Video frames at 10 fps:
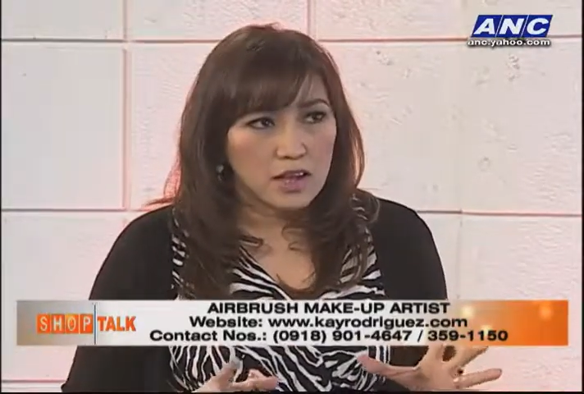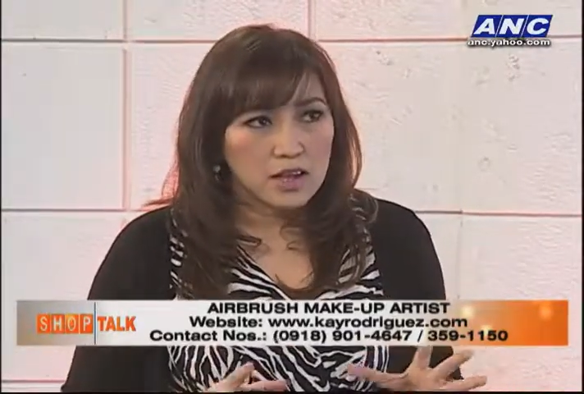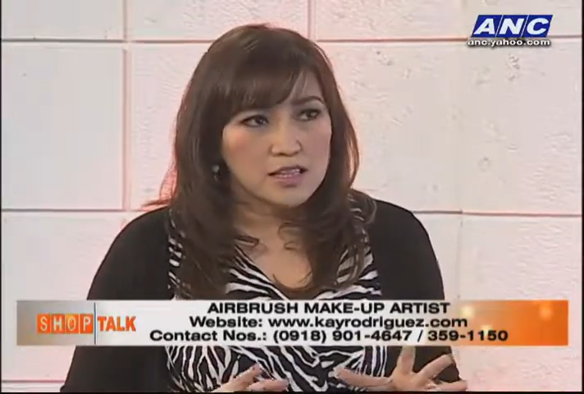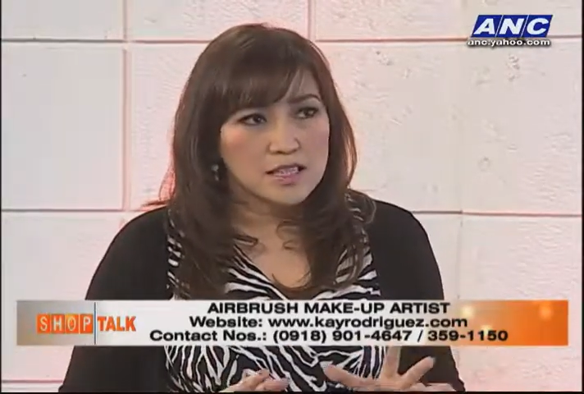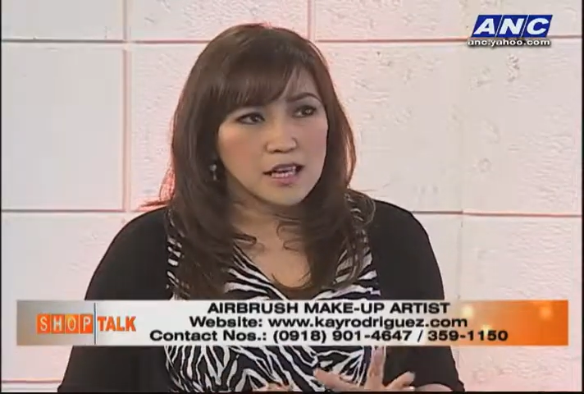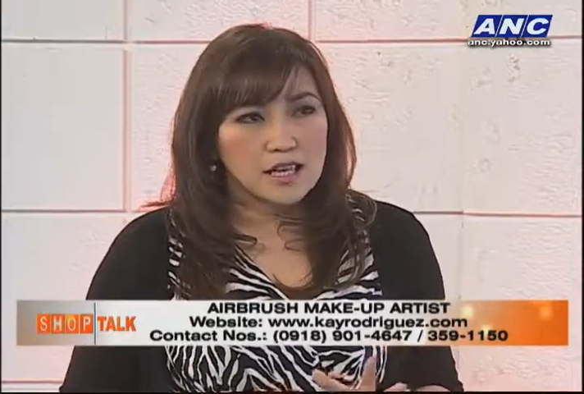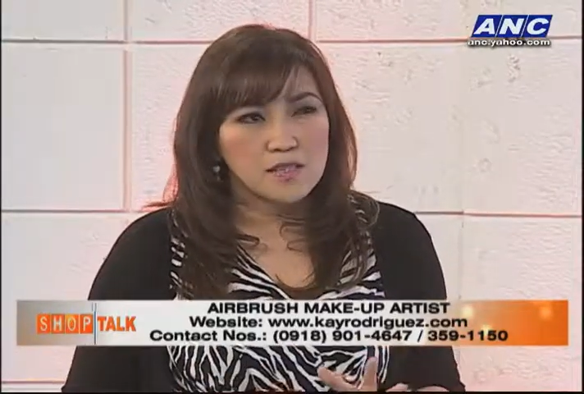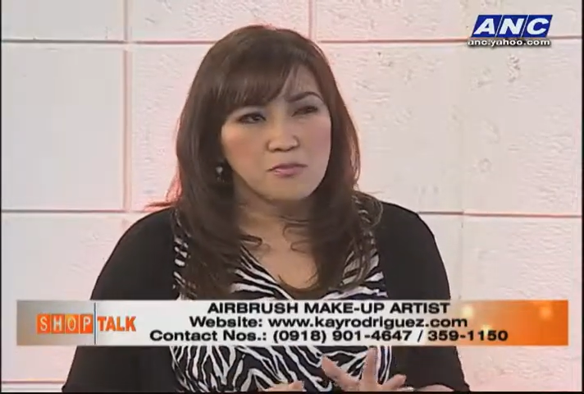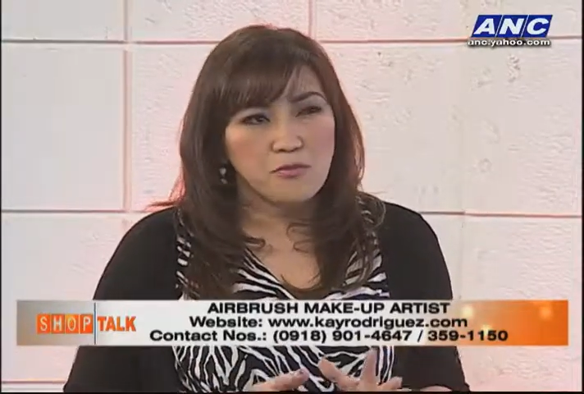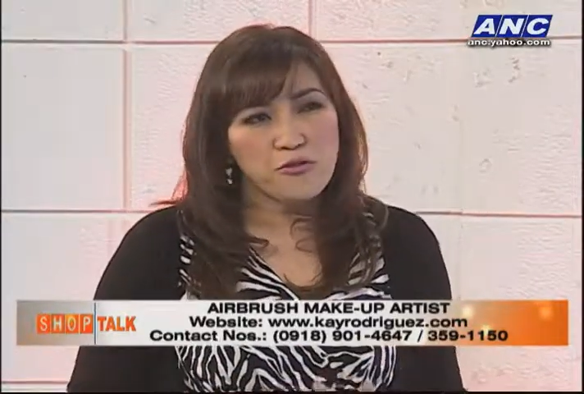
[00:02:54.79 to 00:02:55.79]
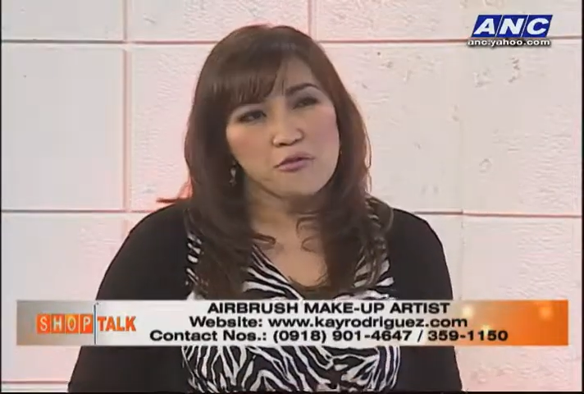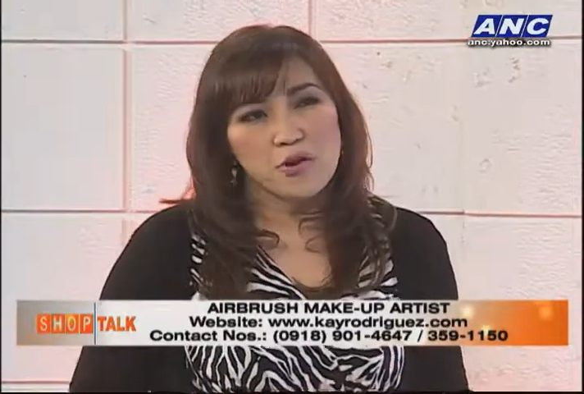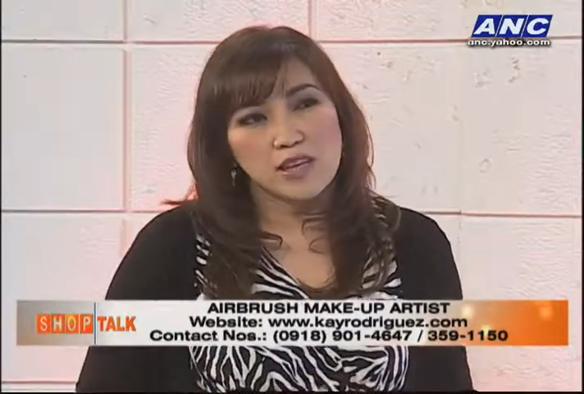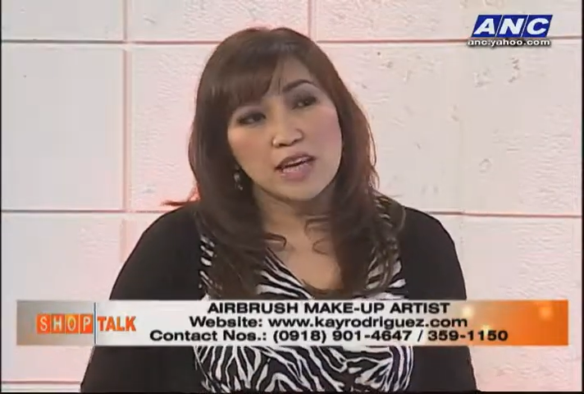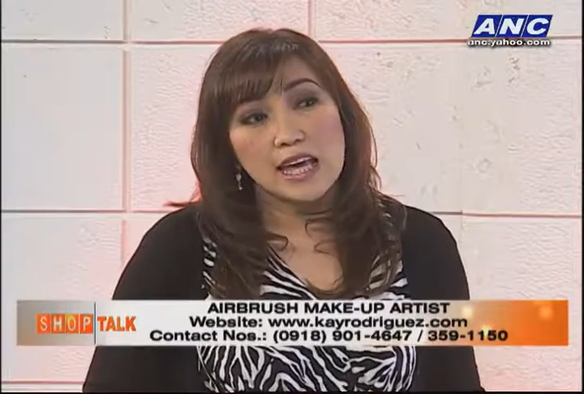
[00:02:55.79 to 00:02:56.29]
It stays for
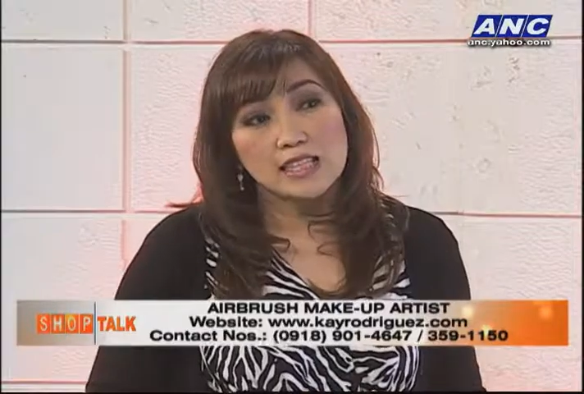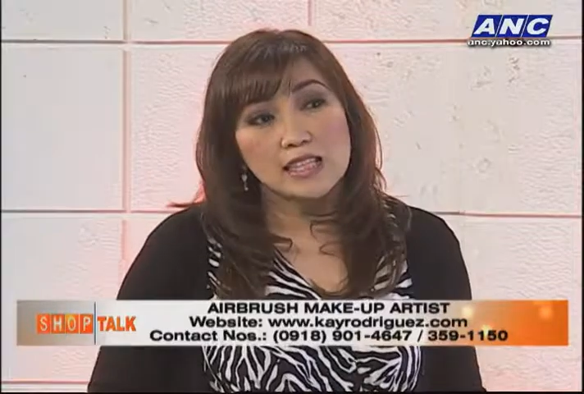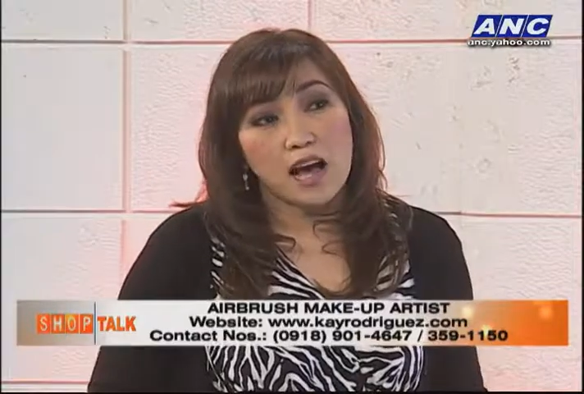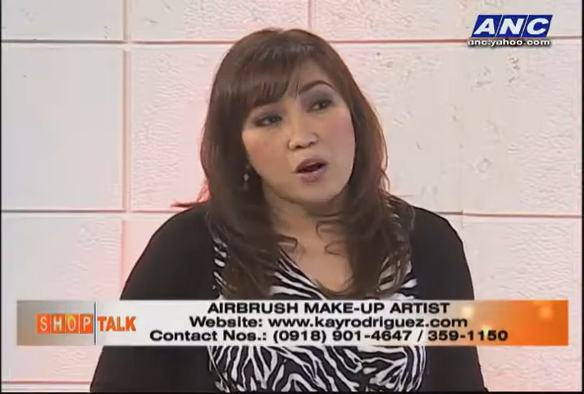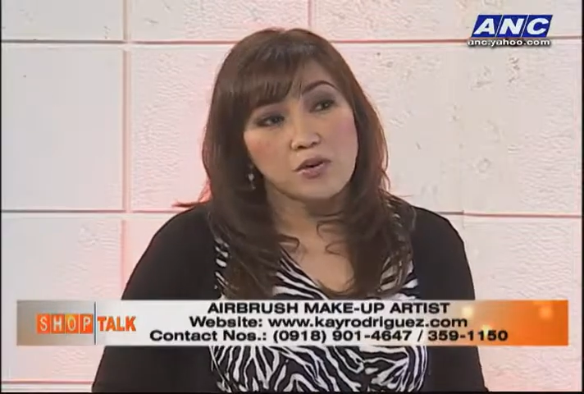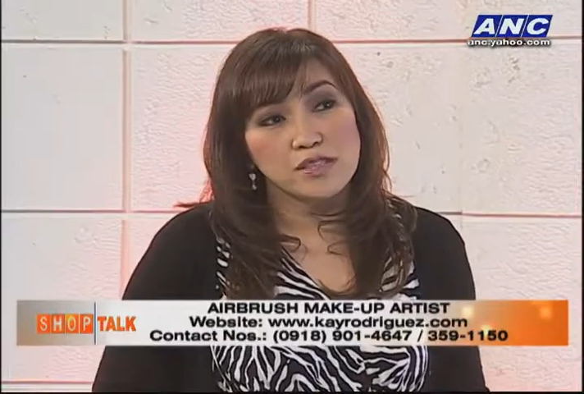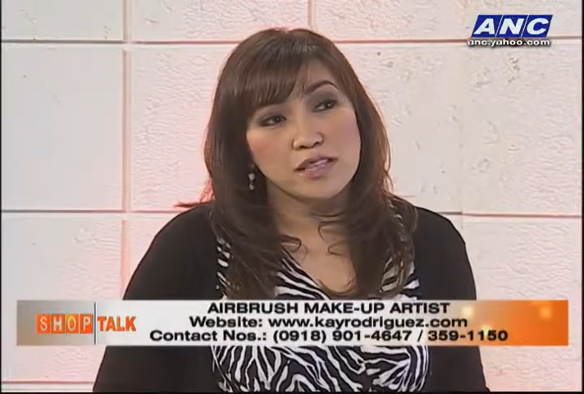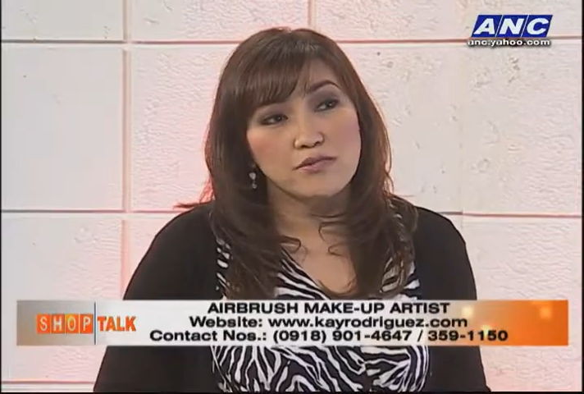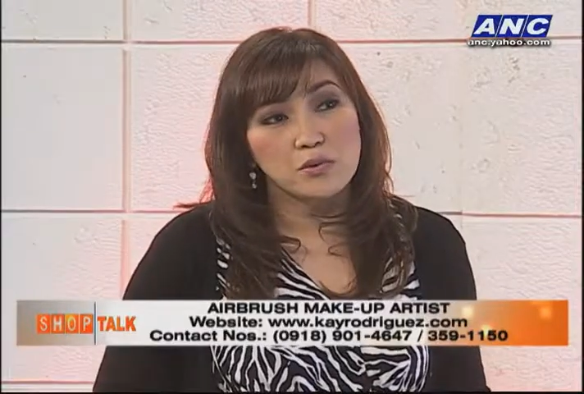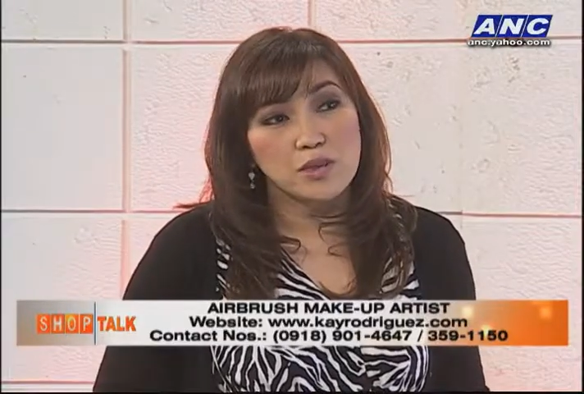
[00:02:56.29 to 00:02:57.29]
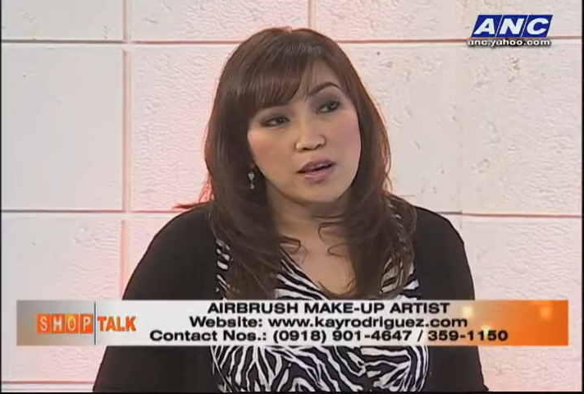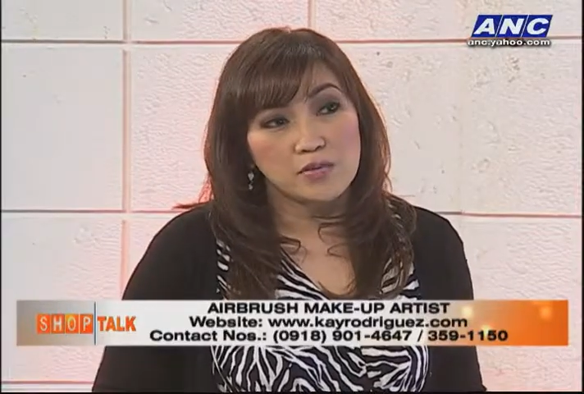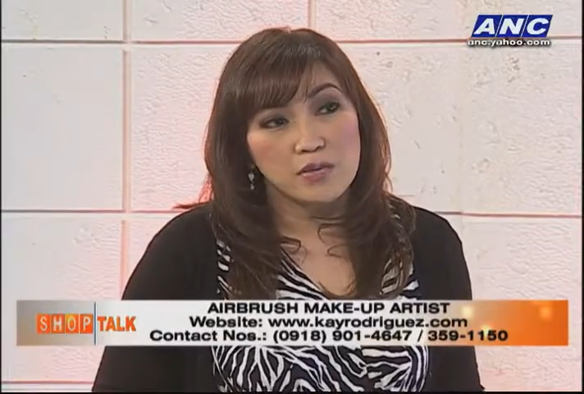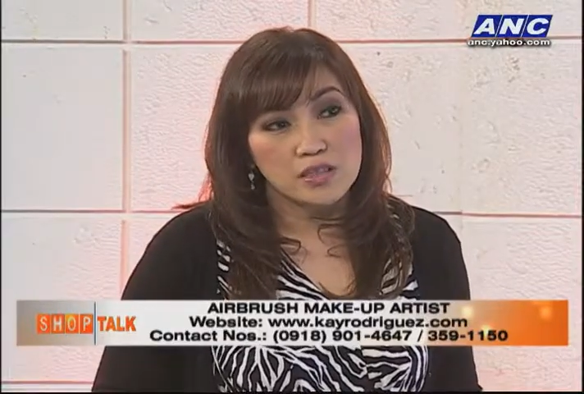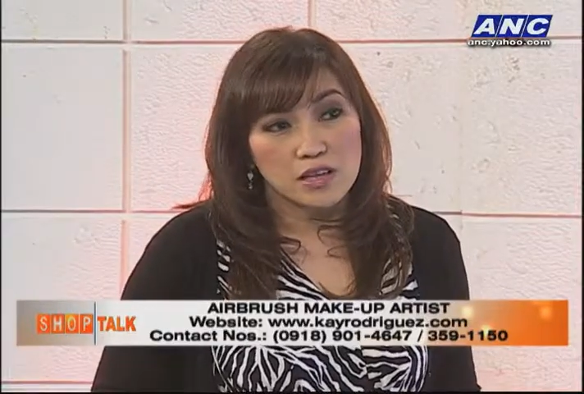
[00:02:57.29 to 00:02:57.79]
more than 18 hours even
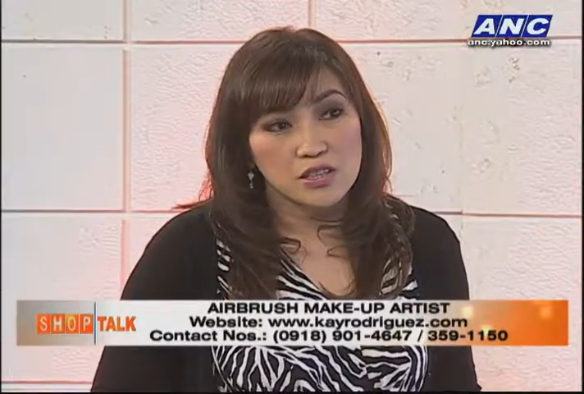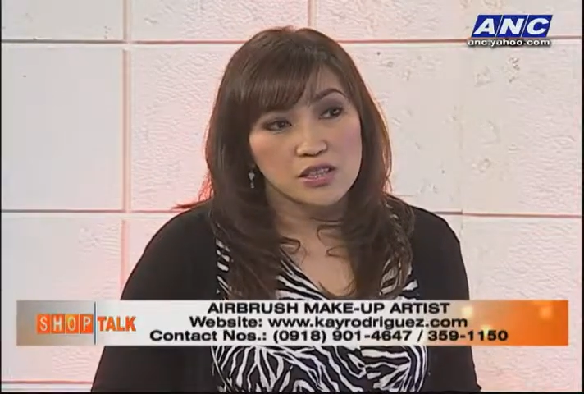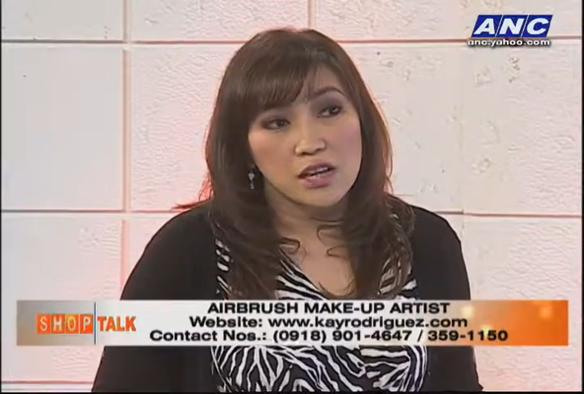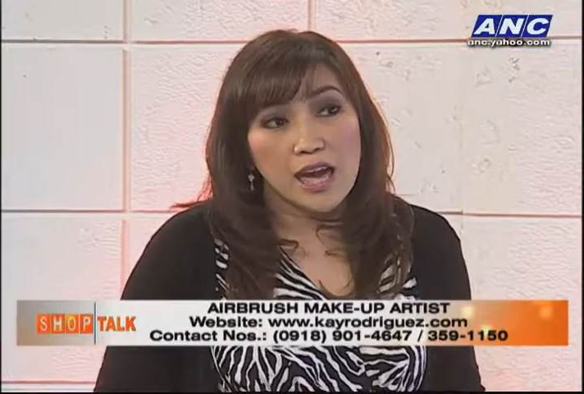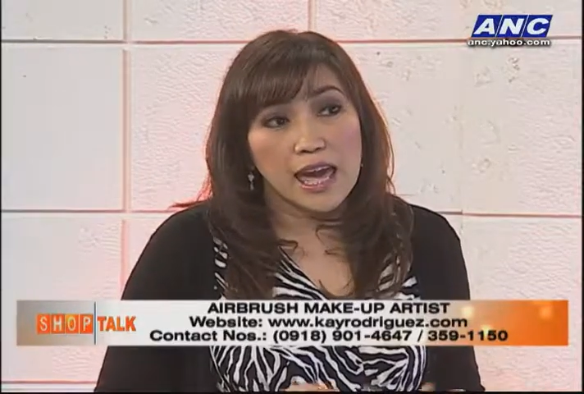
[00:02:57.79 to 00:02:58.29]
without retouch.